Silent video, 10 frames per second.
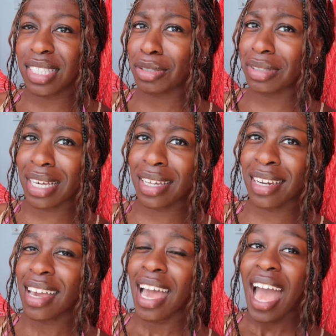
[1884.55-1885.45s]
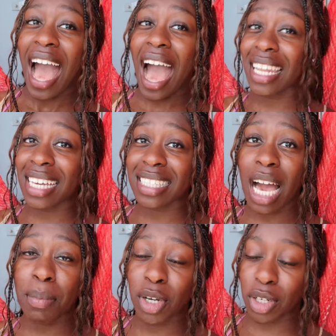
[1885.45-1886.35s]
till 10 I like
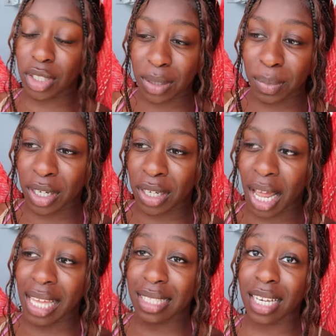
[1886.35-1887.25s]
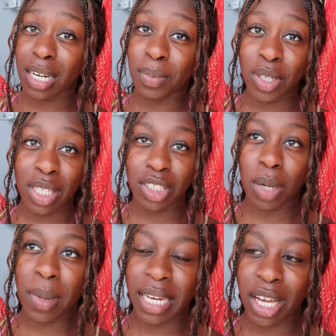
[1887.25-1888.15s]
to, I'm an early bird I like to get up early
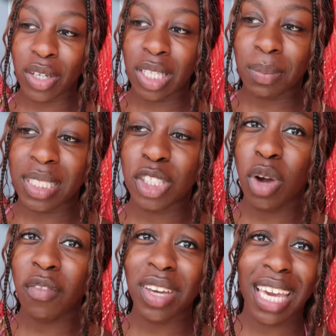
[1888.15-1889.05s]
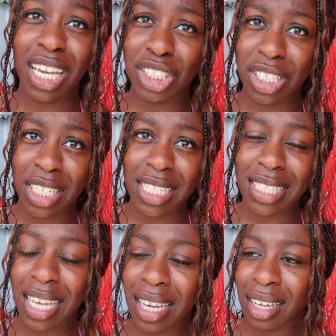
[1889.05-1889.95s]
start my day early since we're on vacation
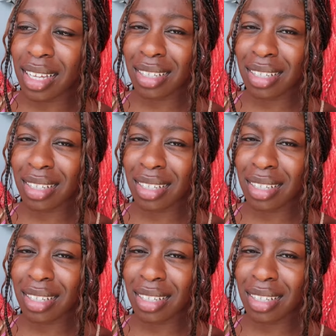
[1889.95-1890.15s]
it's like